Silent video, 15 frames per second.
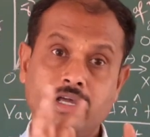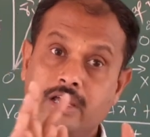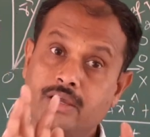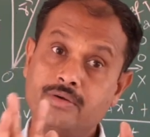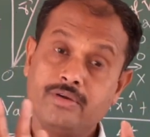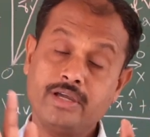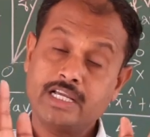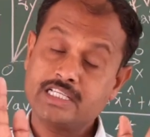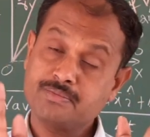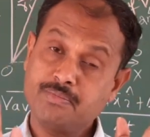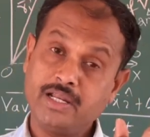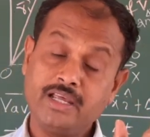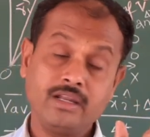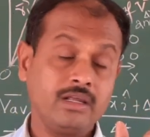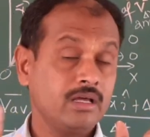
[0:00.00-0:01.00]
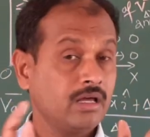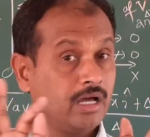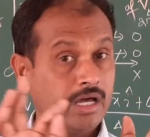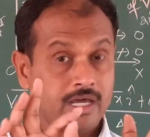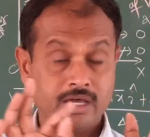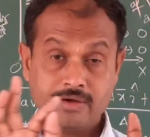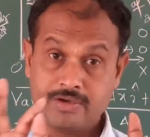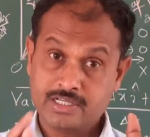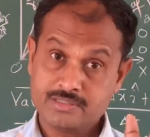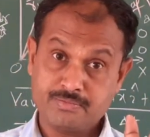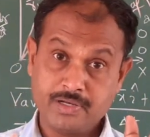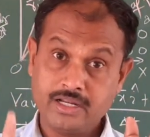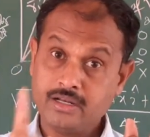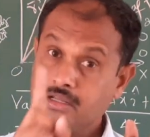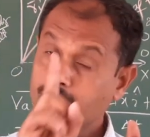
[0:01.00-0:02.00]
have
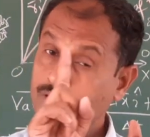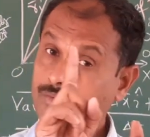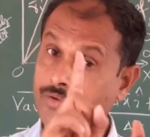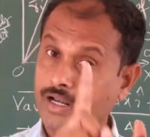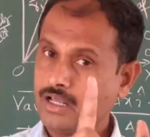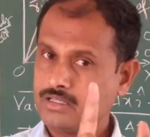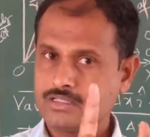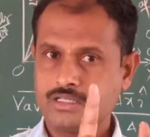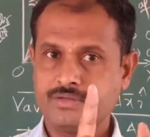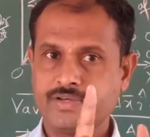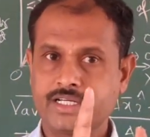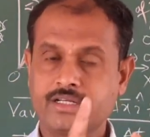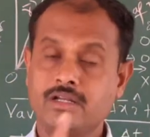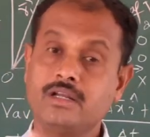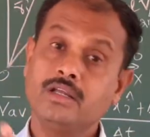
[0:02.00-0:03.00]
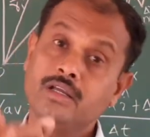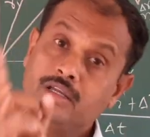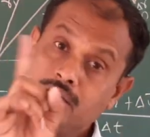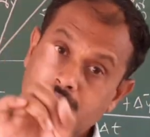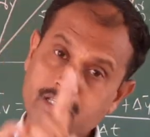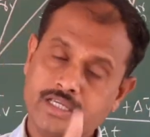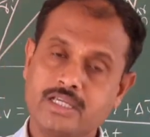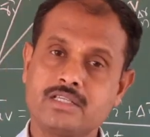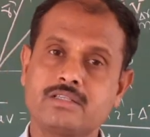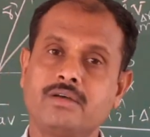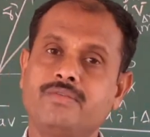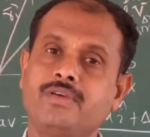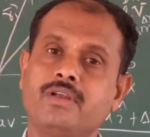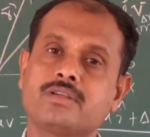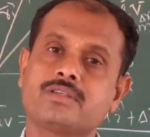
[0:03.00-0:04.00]
explained velocity vector. In the case
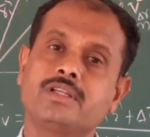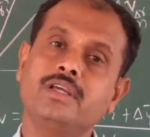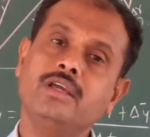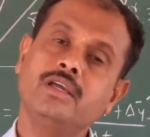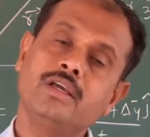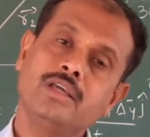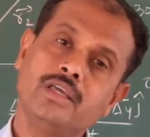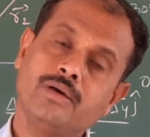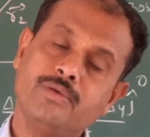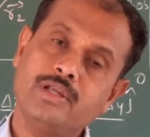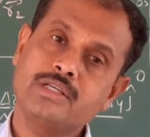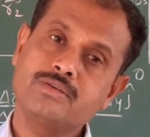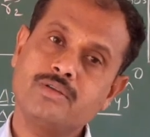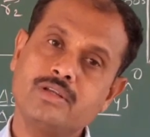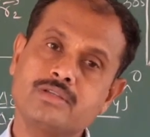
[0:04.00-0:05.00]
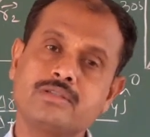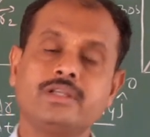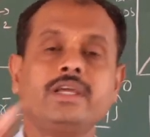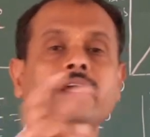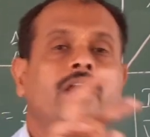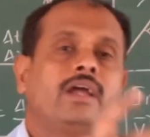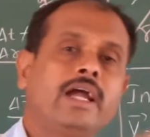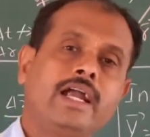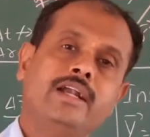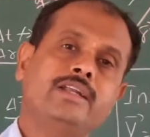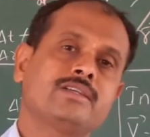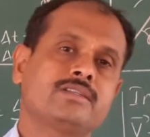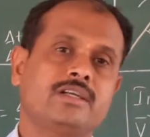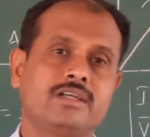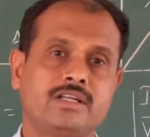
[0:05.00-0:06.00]
of velocity, average velocity and
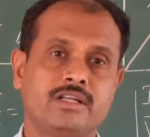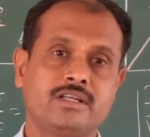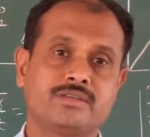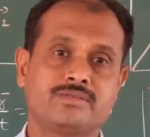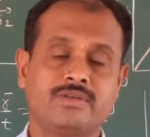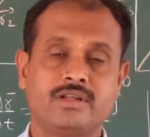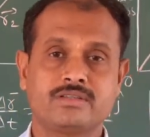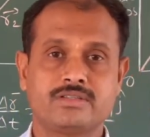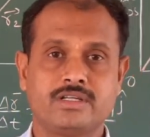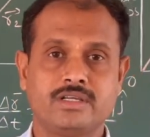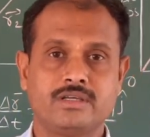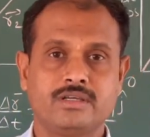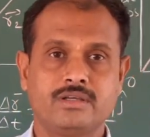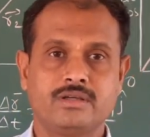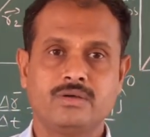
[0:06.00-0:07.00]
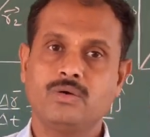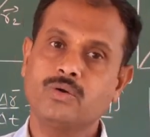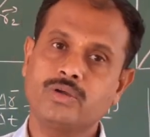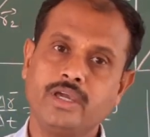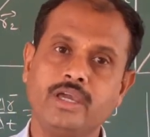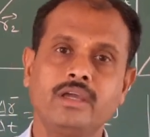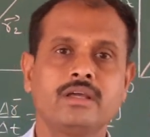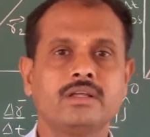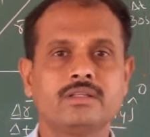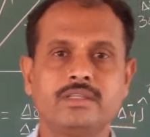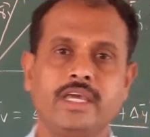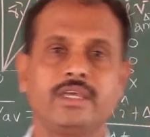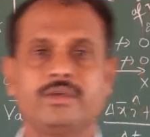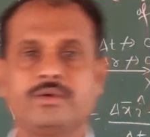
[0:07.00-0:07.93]
distributed velocity. Okay, thank